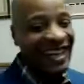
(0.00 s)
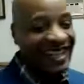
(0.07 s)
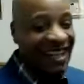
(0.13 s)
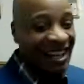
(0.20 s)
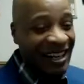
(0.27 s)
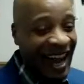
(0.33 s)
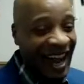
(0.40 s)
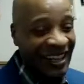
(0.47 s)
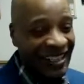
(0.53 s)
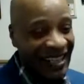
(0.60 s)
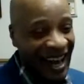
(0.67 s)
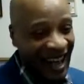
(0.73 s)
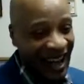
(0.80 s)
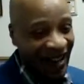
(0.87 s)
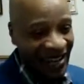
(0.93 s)
Till
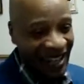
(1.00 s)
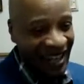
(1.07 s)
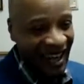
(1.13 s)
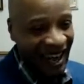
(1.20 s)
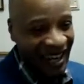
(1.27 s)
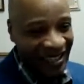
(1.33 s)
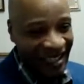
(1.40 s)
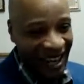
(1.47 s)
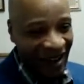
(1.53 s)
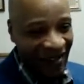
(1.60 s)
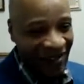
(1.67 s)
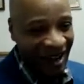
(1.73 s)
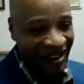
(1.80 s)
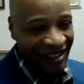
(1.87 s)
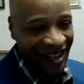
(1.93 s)
next time.
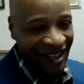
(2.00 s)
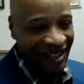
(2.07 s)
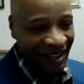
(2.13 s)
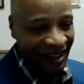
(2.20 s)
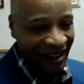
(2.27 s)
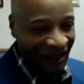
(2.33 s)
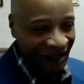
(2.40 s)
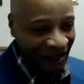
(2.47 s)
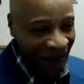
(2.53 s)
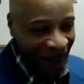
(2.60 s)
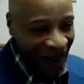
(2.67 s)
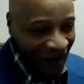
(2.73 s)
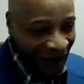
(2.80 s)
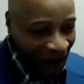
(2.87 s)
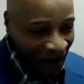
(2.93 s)
Y'all take care.
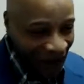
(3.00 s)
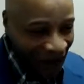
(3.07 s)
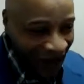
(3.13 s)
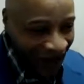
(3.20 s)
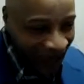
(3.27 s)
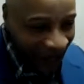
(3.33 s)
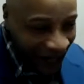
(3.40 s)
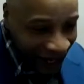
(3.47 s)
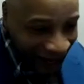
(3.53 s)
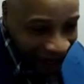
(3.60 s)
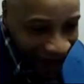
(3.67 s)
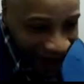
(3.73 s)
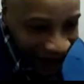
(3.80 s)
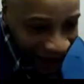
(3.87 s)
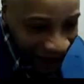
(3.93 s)
All
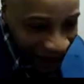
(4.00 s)
right.